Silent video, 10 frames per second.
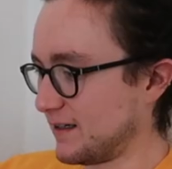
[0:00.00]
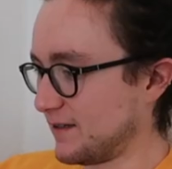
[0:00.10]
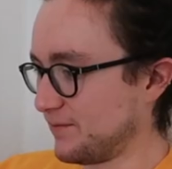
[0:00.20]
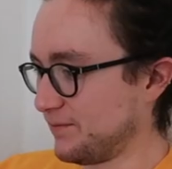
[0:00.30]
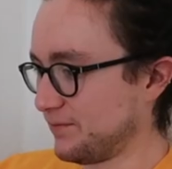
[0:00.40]

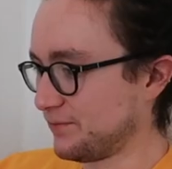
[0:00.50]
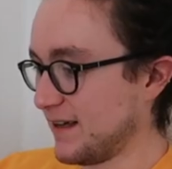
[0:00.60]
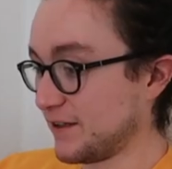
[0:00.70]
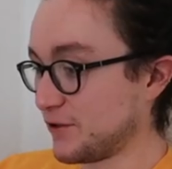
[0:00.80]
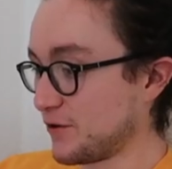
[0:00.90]
um,
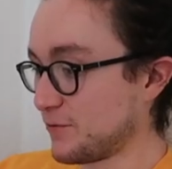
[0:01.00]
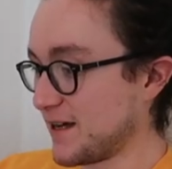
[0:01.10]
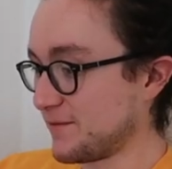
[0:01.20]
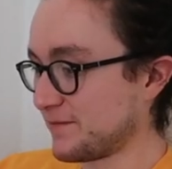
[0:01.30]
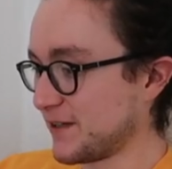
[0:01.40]
it had gone
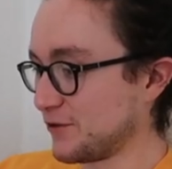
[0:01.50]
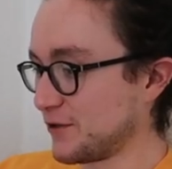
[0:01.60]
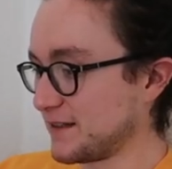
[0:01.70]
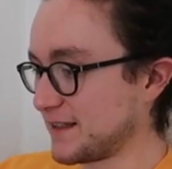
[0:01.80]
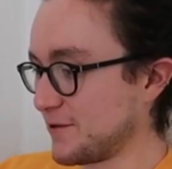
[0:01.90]
away and you
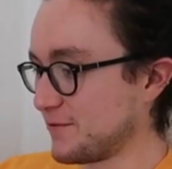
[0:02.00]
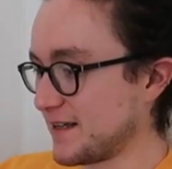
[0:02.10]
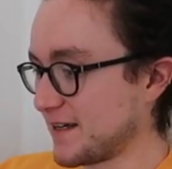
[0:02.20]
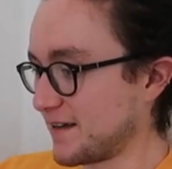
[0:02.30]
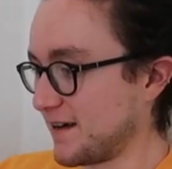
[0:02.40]
couldn't see it with the
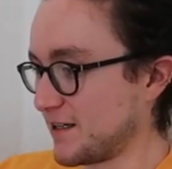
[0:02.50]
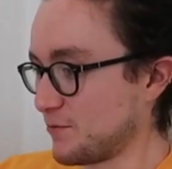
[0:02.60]
naked eye